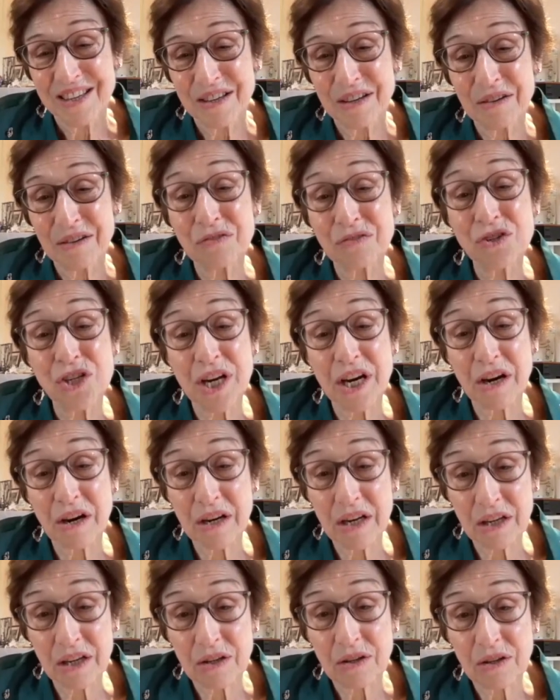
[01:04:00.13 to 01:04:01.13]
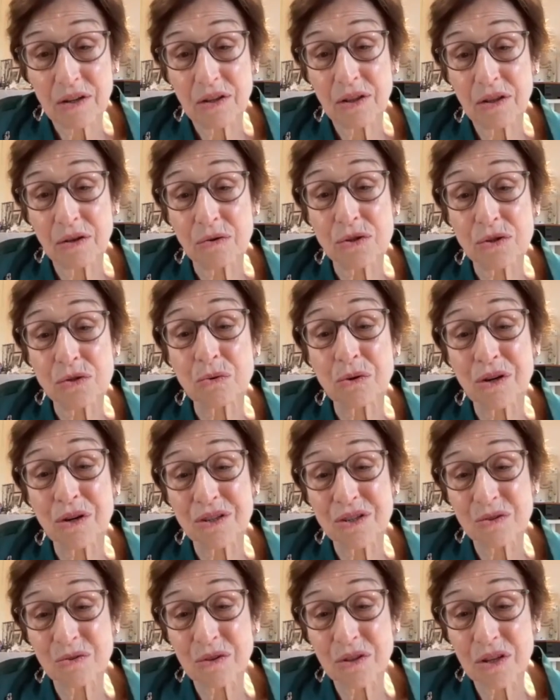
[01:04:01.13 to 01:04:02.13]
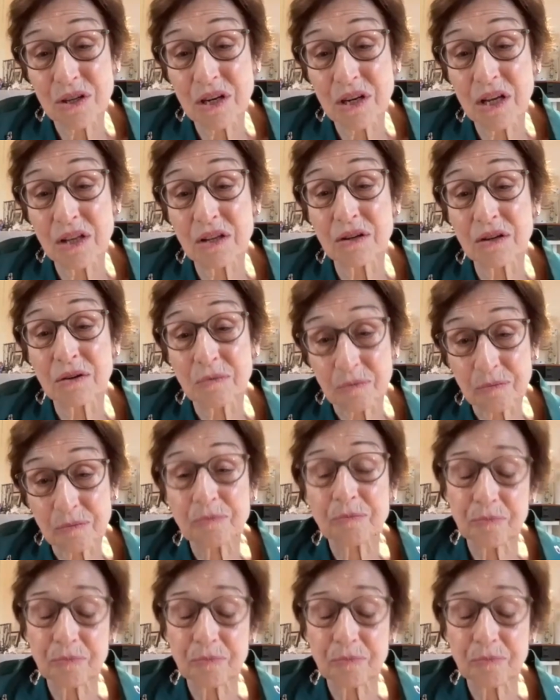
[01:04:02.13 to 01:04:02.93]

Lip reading: of sharing those words with another.